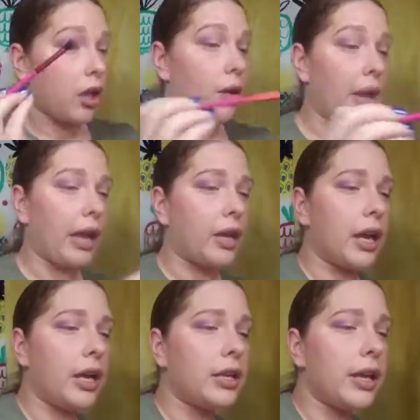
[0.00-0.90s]
Okay,
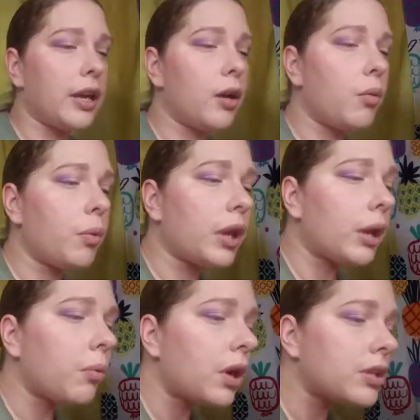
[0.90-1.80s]
and now what I
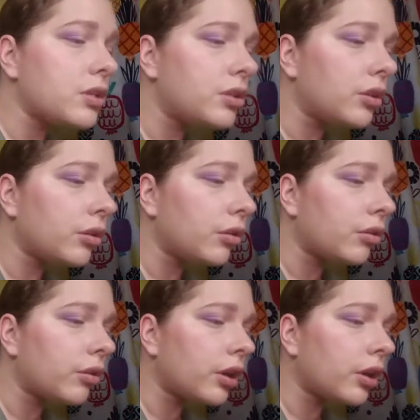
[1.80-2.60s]
want to do